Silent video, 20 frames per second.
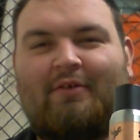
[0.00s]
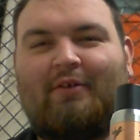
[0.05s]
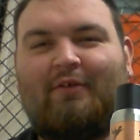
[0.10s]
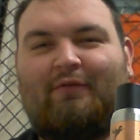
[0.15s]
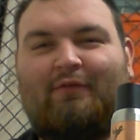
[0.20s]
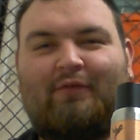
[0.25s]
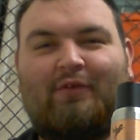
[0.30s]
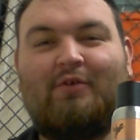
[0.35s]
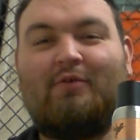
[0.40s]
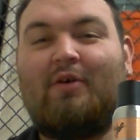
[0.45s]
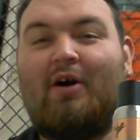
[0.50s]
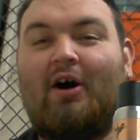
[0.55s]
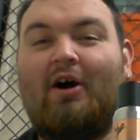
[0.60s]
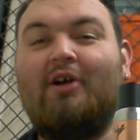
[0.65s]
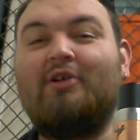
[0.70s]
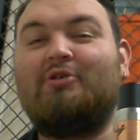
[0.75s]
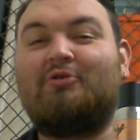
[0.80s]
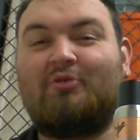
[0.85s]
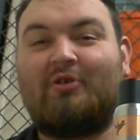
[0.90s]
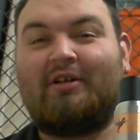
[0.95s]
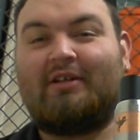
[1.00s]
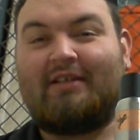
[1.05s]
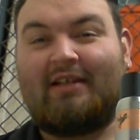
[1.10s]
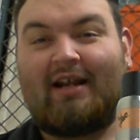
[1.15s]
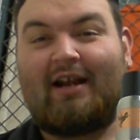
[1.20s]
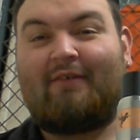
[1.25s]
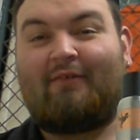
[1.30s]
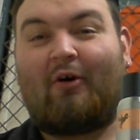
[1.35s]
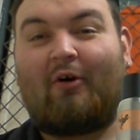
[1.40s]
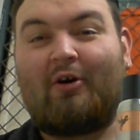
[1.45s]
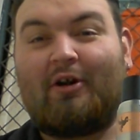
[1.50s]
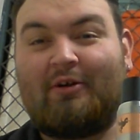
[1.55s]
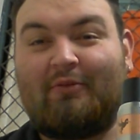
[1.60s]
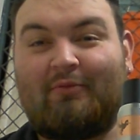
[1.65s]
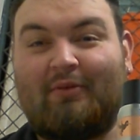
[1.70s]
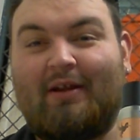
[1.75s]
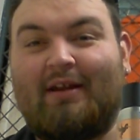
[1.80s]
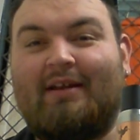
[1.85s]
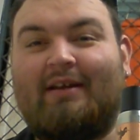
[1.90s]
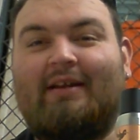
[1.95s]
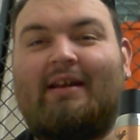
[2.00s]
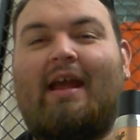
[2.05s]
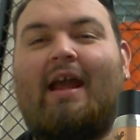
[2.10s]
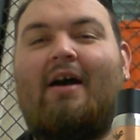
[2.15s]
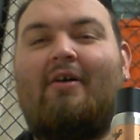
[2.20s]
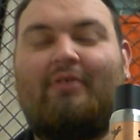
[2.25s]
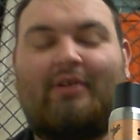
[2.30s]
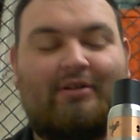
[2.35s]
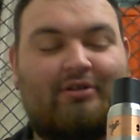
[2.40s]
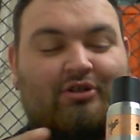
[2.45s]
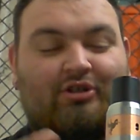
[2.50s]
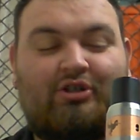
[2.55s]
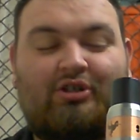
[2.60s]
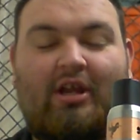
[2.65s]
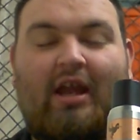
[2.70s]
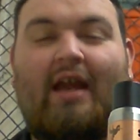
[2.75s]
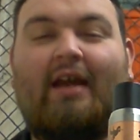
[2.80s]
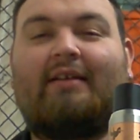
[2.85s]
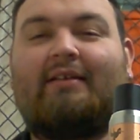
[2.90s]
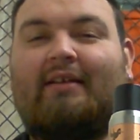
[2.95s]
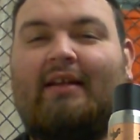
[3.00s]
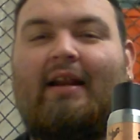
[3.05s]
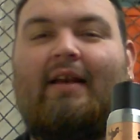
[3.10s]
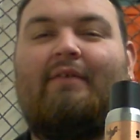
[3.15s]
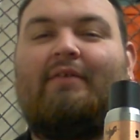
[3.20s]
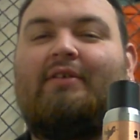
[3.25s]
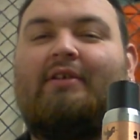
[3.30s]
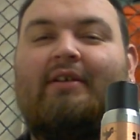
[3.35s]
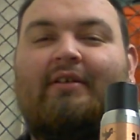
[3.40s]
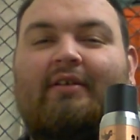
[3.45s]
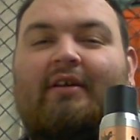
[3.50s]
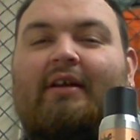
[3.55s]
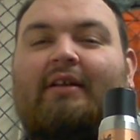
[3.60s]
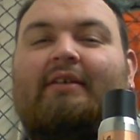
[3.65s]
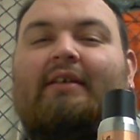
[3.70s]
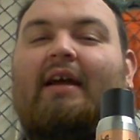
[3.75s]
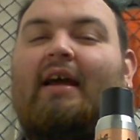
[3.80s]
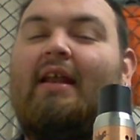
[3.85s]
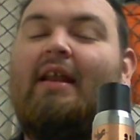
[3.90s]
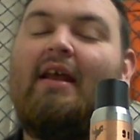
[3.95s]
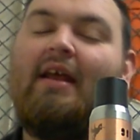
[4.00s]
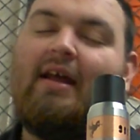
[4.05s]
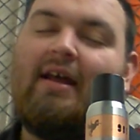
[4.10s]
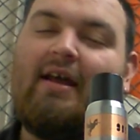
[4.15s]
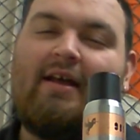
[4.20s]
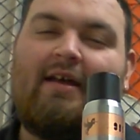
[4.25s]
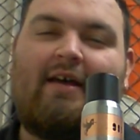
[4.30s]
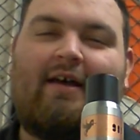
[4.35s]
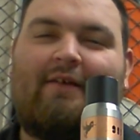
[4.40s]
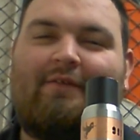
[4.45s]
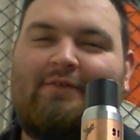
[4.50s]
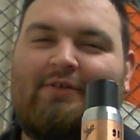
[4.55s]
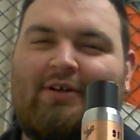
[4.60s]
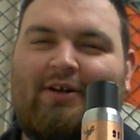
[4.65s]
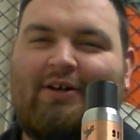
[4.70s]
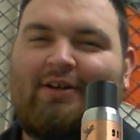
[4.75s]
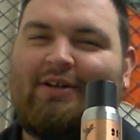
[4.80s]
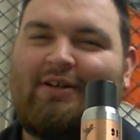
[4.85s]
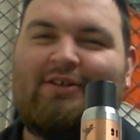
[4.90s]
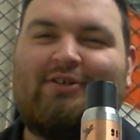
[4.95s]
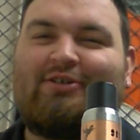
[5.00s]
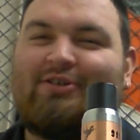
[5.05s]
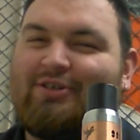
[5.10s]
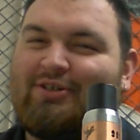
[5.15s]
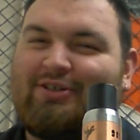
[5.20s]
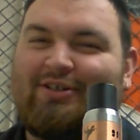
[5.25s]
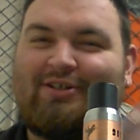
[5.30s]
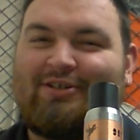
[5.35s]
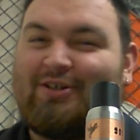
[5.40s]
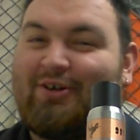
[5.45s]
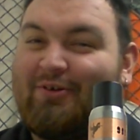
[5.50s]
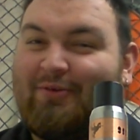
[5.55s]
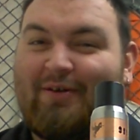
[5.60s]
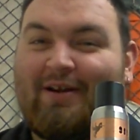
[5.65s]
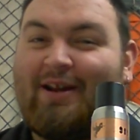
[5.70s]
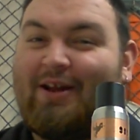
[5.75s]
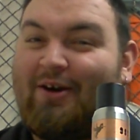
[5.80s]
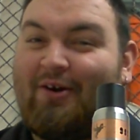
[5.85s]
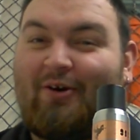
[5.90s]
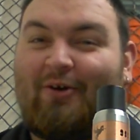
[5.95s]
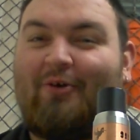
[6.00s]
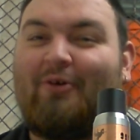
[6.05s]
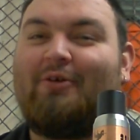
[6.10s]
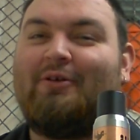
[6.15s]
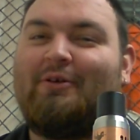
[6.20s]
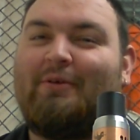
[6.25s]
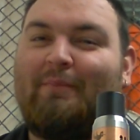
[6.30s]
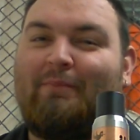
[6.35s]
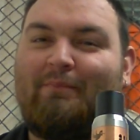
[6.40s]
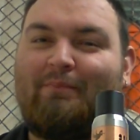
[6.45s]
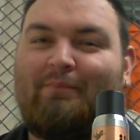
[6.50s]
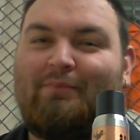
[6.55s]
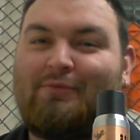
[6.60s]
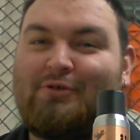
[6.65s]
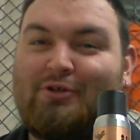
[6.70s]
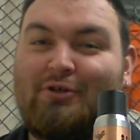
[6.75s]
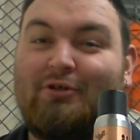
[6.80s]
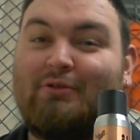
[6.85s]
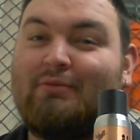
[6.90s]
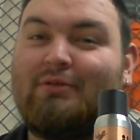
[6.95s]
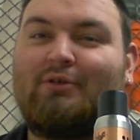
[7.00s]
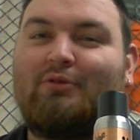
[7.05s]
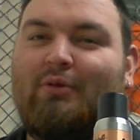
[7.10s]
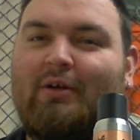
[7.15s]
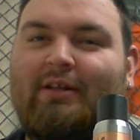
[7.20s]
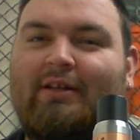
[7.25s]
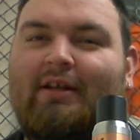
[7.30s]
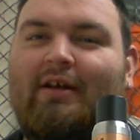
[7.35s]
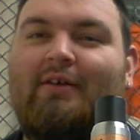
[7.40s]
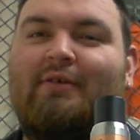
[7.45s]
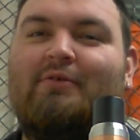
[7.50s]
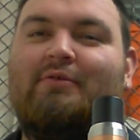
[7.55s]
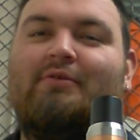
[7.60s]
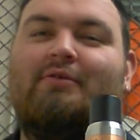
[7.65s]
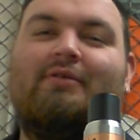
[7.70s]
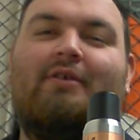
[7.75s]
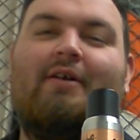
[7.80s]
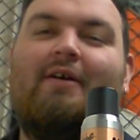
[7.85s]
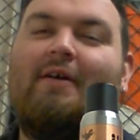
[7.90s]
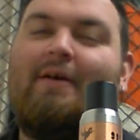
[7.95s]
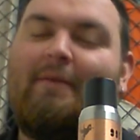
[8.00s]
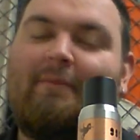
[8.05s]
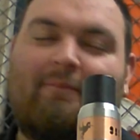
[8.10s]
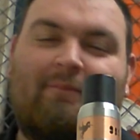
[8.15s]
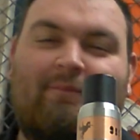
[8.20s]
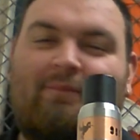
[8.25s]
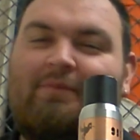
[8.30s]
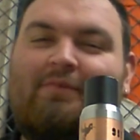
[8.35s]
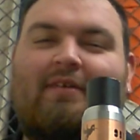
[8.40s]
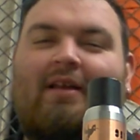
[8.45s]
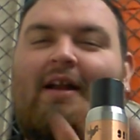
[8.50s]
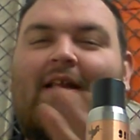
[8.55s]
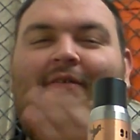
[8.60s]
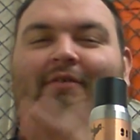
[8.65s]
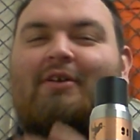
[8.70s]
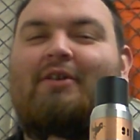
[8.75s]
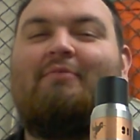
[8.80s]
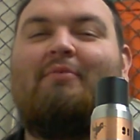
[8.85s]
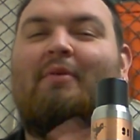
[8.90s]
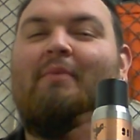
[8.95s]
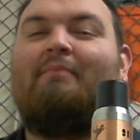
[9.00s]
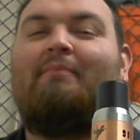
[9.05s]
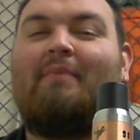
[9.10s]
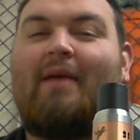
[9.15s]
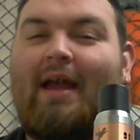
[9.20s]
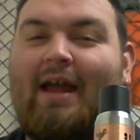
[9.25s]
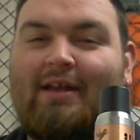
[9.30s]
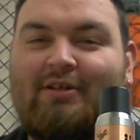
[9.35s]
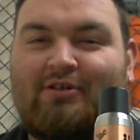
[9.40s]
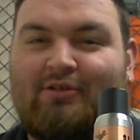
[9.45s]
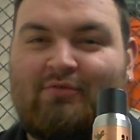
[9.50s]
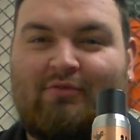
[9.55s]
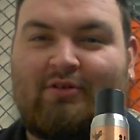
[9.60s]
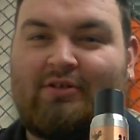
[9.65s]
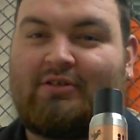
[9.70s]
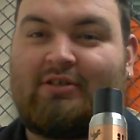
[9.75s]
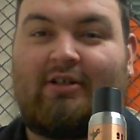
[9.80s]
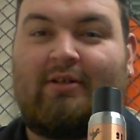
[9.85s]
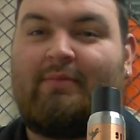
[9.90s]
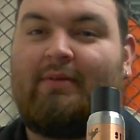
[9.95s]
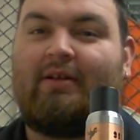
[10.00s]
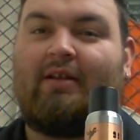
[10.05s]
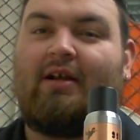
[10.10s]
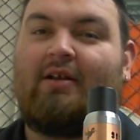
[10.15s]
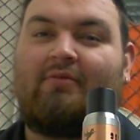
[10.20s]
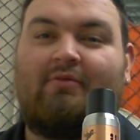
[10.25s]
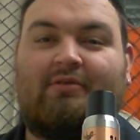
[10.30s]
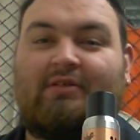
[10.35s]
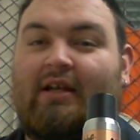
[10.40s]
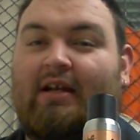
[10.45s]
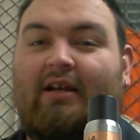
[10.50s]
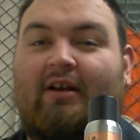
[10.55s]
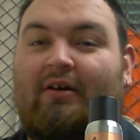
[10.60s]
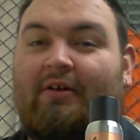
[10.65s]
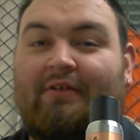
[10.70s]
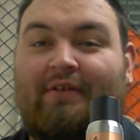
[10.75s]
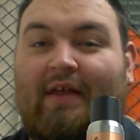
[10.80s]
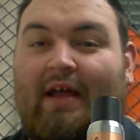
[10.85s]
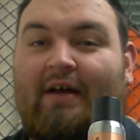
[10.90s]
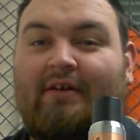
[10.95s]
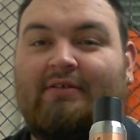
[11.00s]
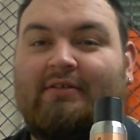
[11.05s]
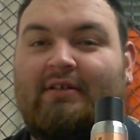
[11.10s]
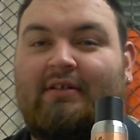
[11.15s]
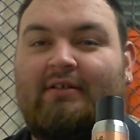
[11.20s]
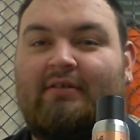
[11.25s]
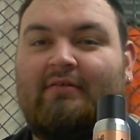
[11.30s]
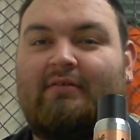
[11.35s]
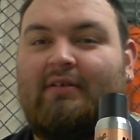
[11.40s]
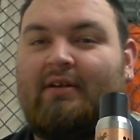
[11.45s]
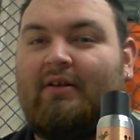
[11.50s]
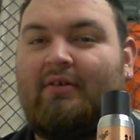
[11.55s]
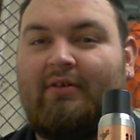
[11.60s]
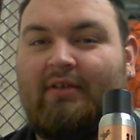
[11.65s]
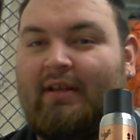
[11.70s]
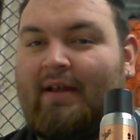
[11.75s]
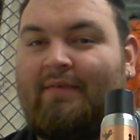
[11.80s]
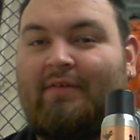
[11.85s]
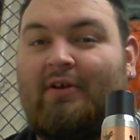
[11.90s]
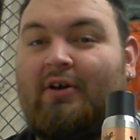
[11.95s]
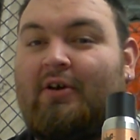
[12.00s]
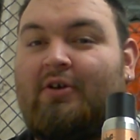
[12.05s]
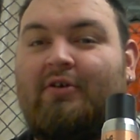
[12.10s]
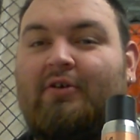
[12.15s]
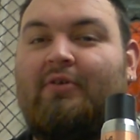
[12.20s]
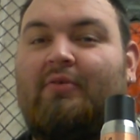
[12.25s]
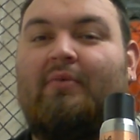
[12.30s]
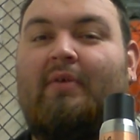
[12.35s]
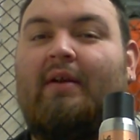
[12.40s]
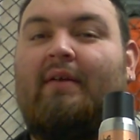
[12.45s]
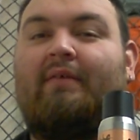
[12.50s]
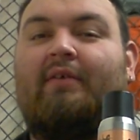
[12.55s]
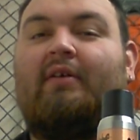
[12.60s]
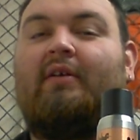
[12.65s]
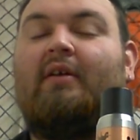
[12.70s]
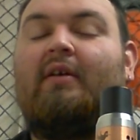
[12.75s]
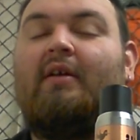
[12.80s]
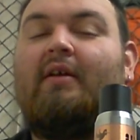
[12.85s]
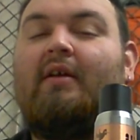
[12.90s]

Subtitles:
few hundred that I've already written down and checked and everything like that I've done. It's already hard to choose between those. Not even going to imagine what it's going to be like once I get all 1,000, 1,100 or whatever